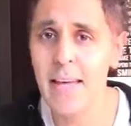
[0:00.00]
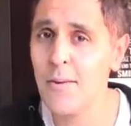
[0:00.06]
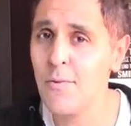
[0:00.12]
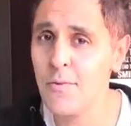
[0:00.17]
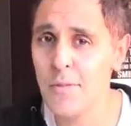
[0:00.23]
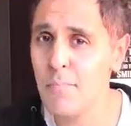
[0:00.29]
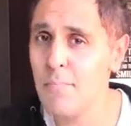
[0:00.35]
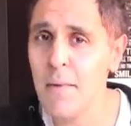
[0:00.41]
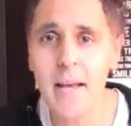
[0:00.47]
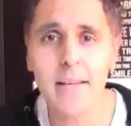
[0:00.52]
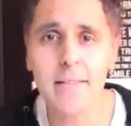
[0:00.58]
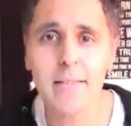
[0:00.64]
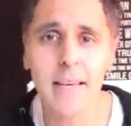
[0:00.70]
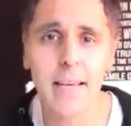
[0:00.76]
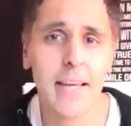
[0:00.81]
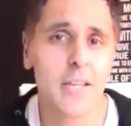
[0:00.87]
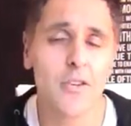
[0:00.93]
And it was
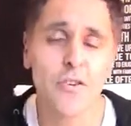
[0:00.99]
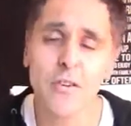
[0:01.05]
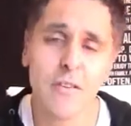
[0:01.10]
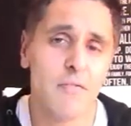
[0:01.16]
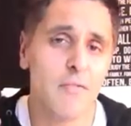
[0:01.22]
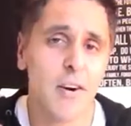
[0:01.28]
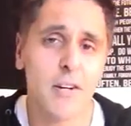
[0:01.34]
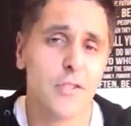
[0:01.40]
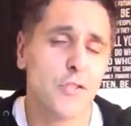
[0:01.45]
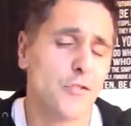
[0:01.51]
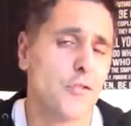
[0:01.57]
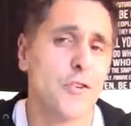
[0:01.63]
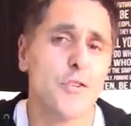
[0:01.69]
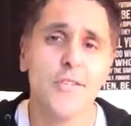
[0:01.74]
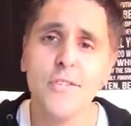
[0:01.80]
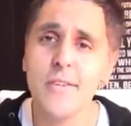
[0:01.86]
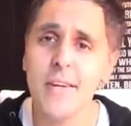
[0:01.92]
amazing. And you can vouch for
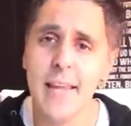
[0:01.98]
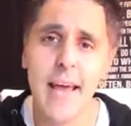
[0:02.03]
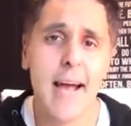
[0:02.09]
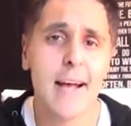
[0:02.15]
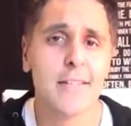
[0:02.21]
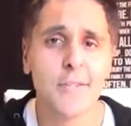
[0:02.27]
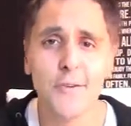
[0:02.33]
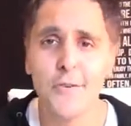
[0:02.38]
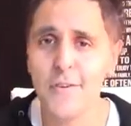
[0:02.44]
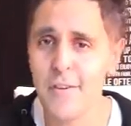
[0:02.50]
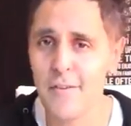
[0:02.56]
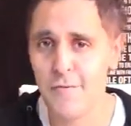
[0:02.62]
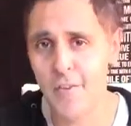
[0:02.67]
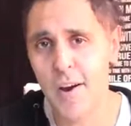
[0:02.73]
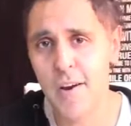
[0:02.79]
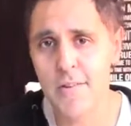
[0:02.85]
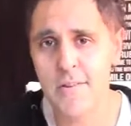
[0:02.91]
her, you can ask her, you can
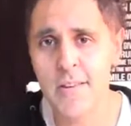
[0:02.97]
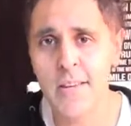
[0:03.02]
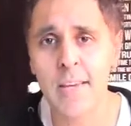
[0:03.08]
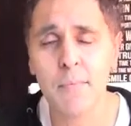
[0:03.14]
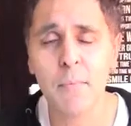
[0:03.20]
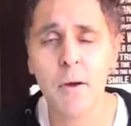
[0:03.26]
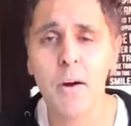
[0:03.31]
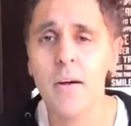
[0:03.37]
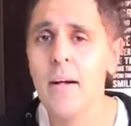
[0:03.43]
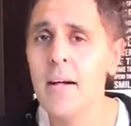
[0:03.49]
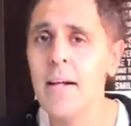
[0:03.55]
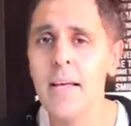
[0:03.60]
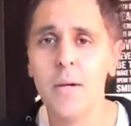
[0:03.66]
fire her an email.